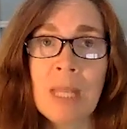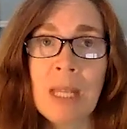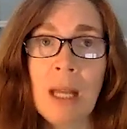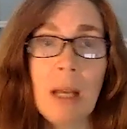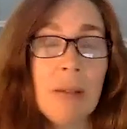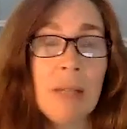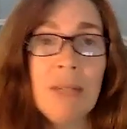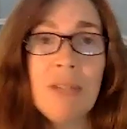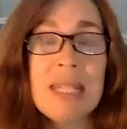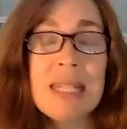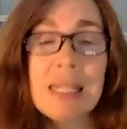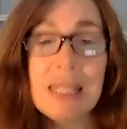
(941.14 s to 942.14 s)
uh, even
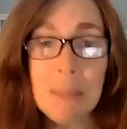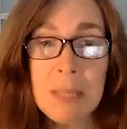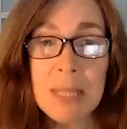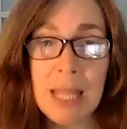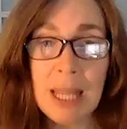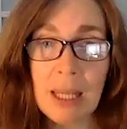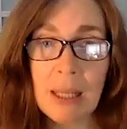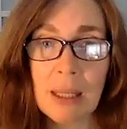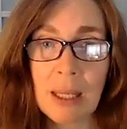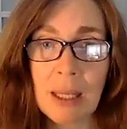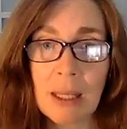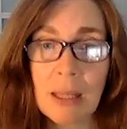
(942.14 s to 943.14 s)
sleep
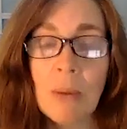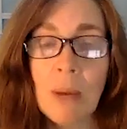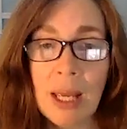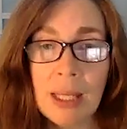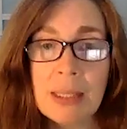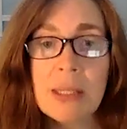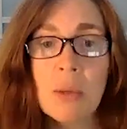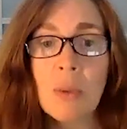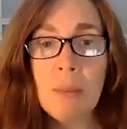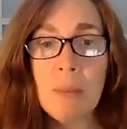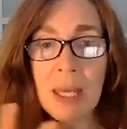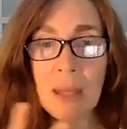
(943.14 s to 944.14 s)
cycling right? So when
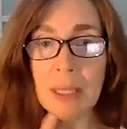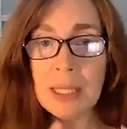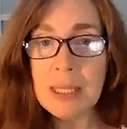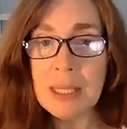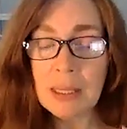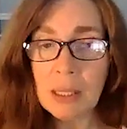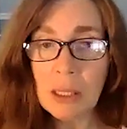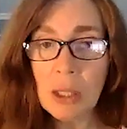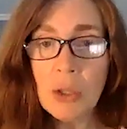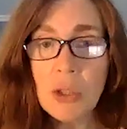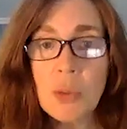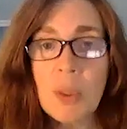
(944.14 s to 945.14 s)
a baby is in
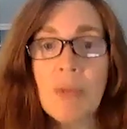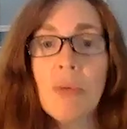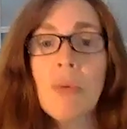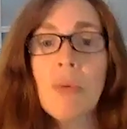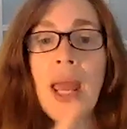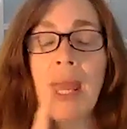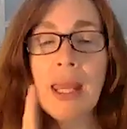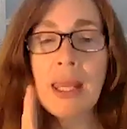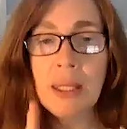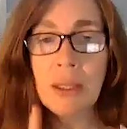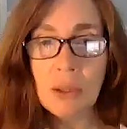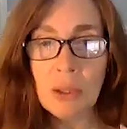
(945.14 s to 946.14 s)
close, we have
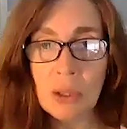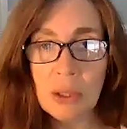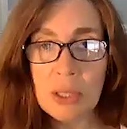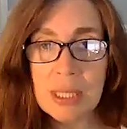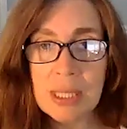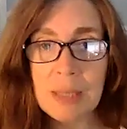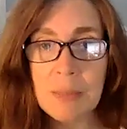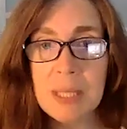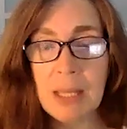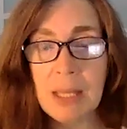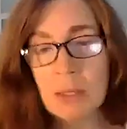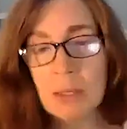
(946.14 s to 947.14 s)
regular sleep
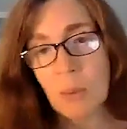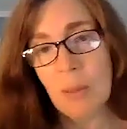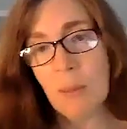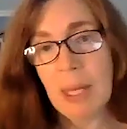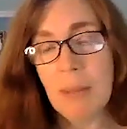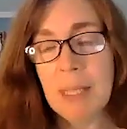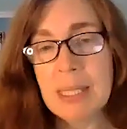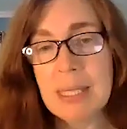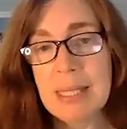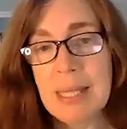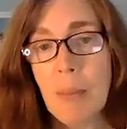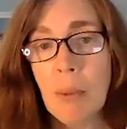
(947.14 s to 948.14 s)
cycles. And when a baby is
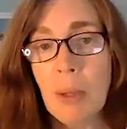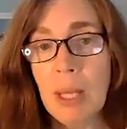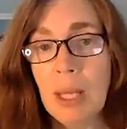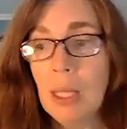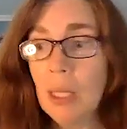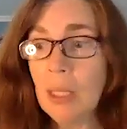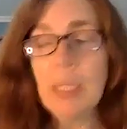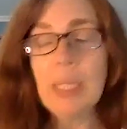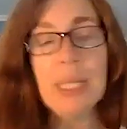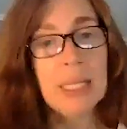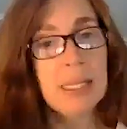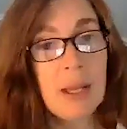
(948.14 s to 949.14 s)
separate,
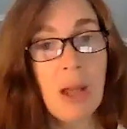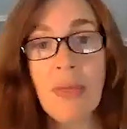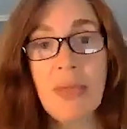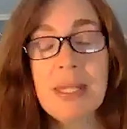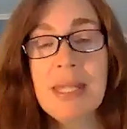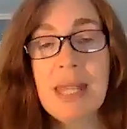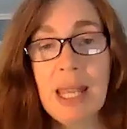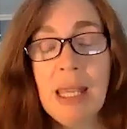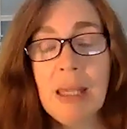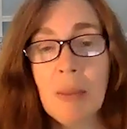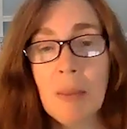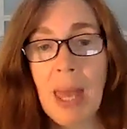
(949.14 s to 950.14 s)
it's not the
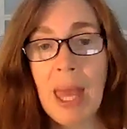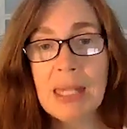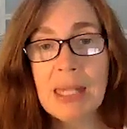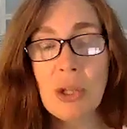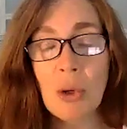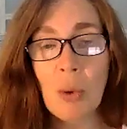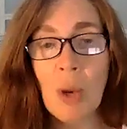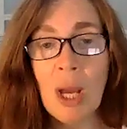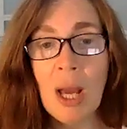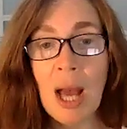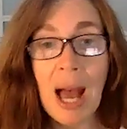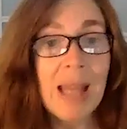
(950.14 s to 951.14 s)
same. And so
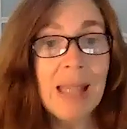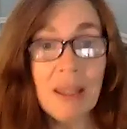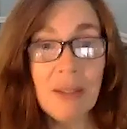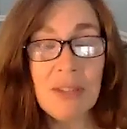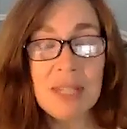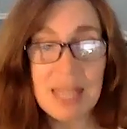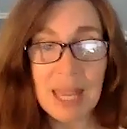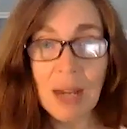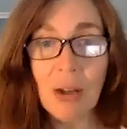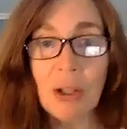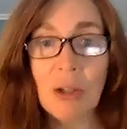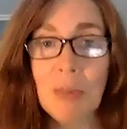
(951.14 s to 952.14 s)
I love this carrier